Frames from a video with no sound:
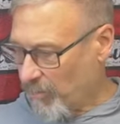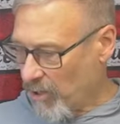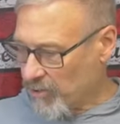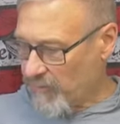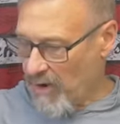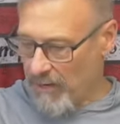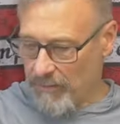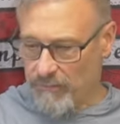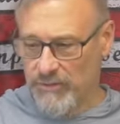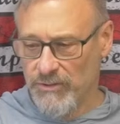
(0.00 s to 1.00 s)

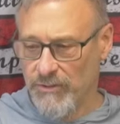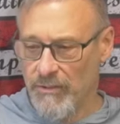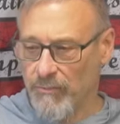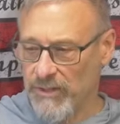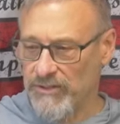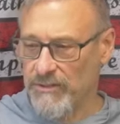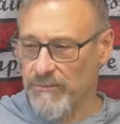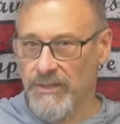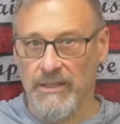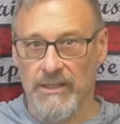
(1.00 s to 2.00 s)
Brushfire with a, a recent
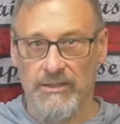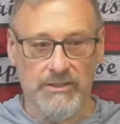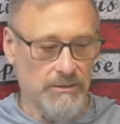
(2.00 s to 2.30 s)
release.